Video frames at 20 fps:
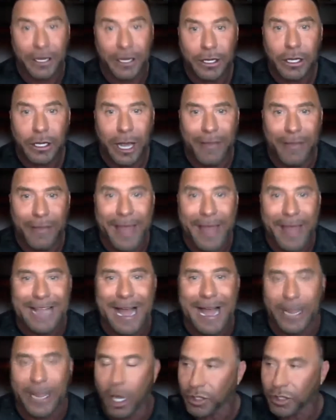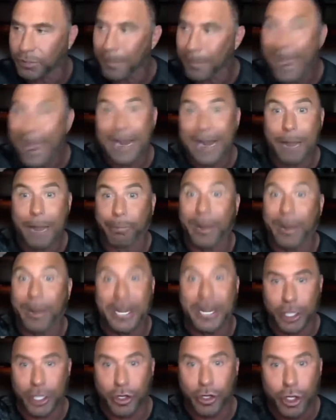And that guy goes, man, I'm proud of you.
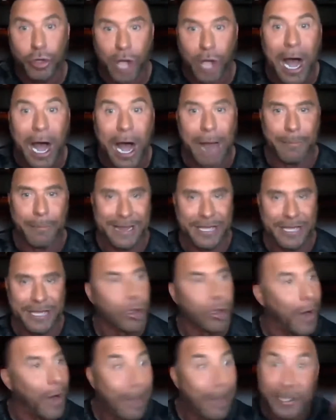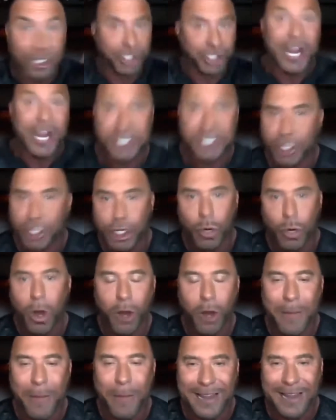You caught me. And you go, I've been chasing you all
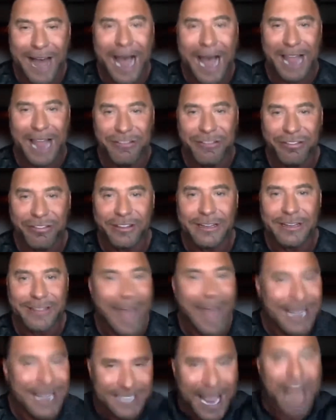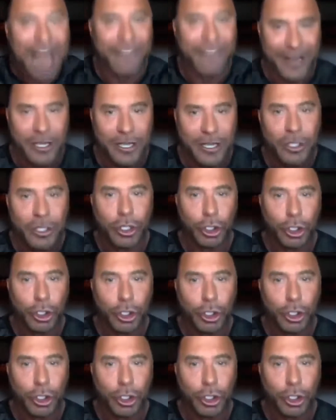my life. That's heaven. You